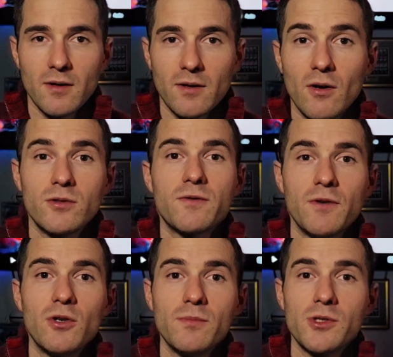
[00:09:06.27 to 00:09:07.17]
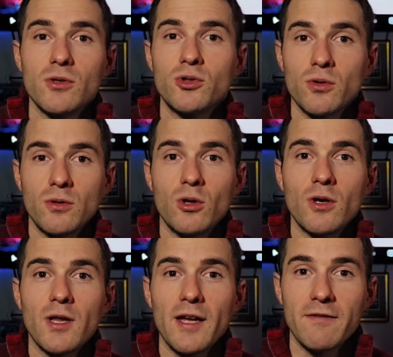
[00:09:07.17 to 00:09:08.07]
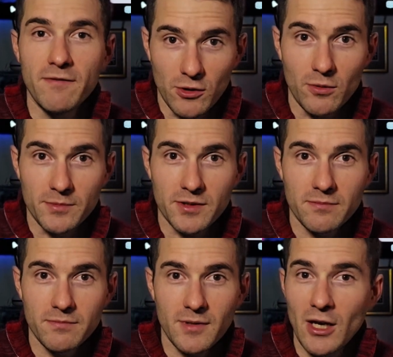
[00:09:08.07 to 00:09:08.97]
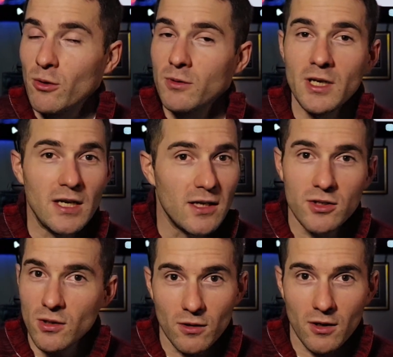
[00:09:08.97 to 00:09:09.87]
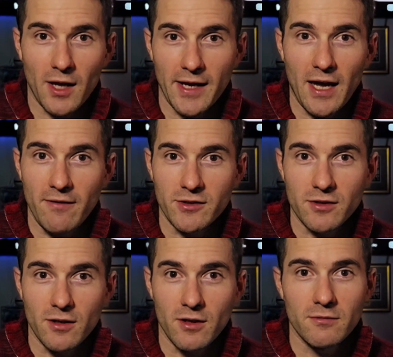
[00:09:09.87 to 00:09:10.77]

Those films should look like films. They don't need to look like Avatar.